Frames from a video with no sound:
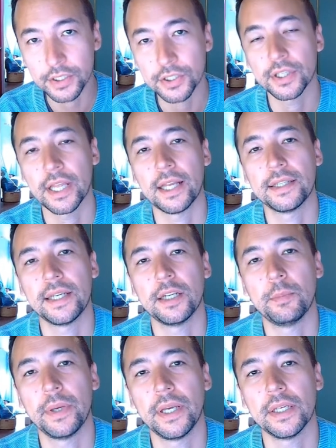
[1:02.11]
to that
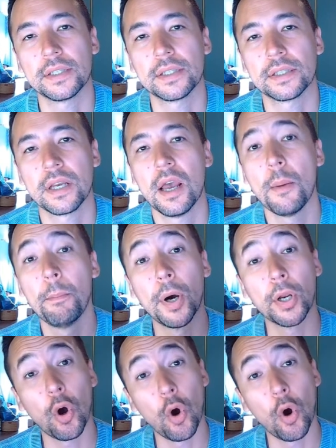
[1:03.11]
database, but